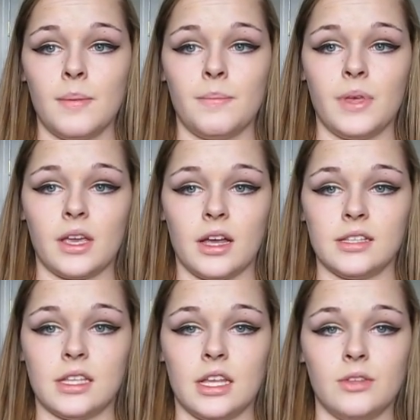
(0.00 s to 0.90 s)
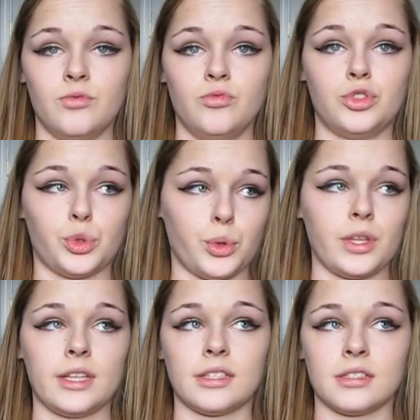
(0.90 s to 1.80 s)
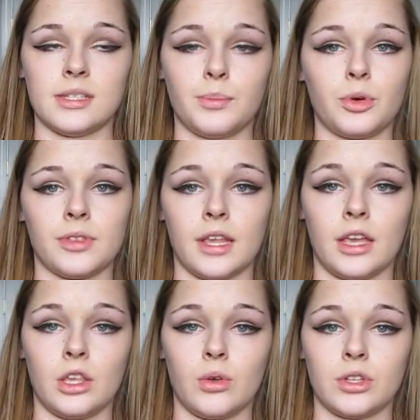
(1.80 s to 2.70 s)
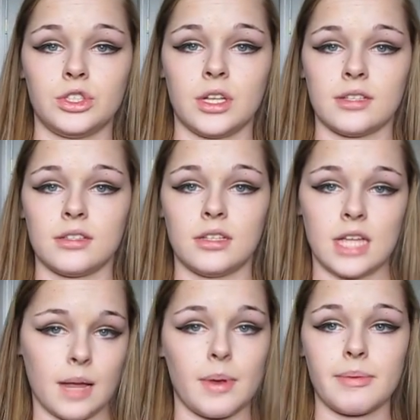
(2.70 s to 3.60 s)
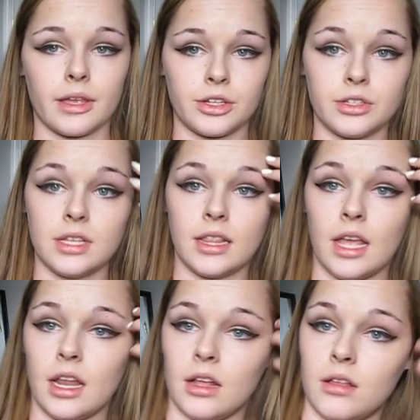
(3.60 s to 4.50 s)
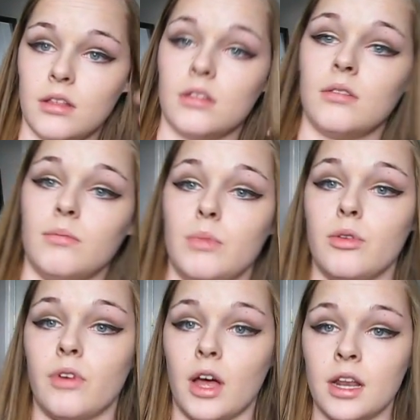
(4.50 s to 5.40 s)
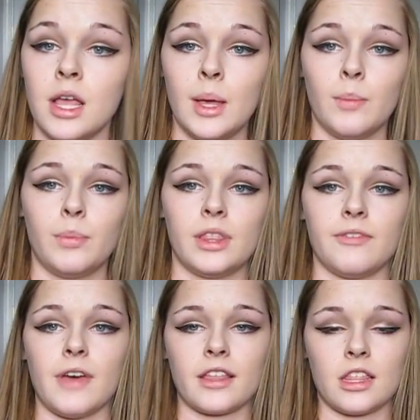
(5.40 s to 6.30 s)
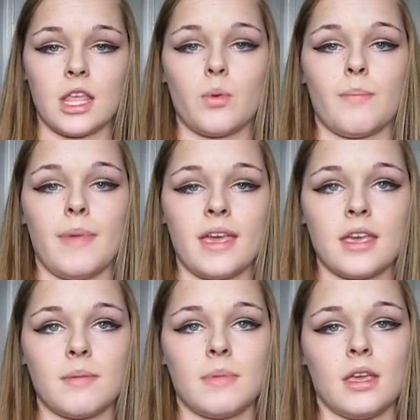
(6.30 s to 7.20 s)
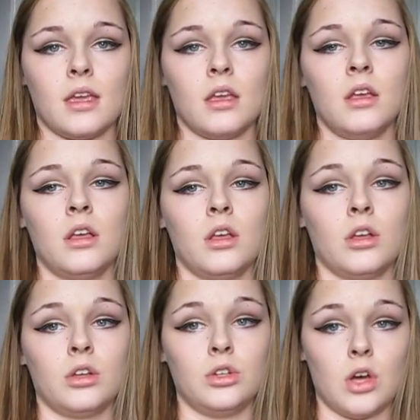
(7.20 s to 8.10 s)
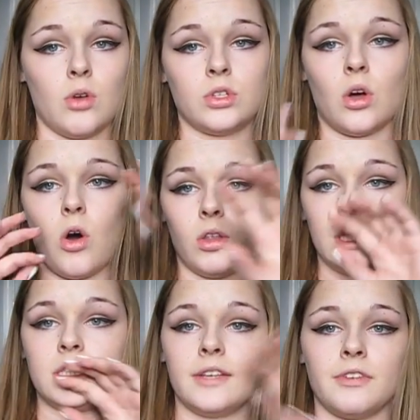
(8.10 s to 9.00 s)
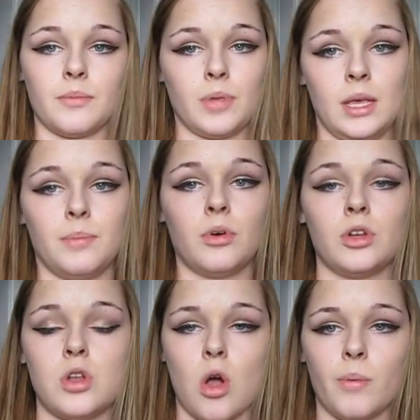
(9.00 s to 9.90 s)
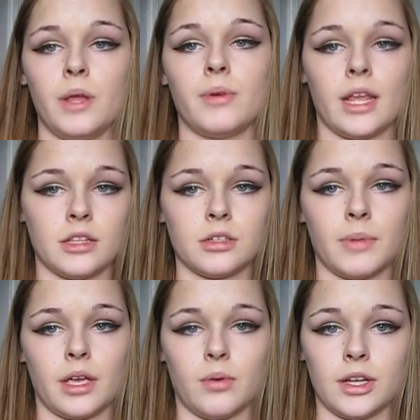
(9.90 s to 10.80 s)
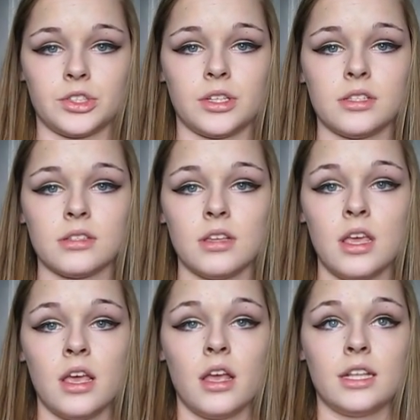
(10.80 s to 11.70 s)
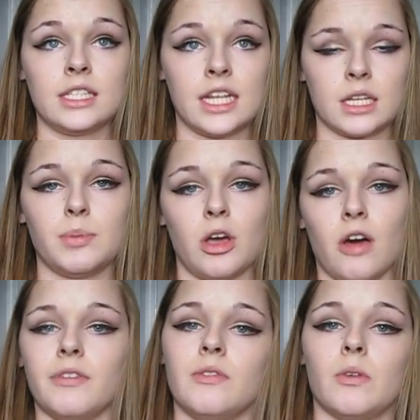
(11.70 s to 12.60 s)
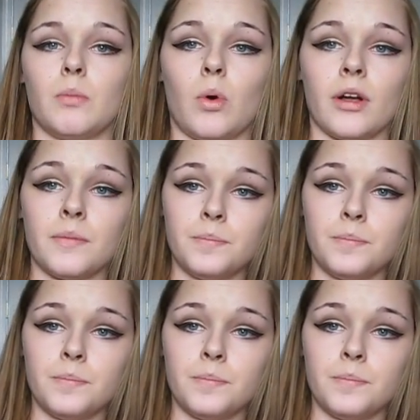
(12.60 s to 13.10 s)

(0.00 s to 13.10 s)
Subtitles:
Because it truly is a simple thing. You can just take my pictures and then move on. But the fact that they were making me go to all these different people and nobody would answer my questions ticked me off even more.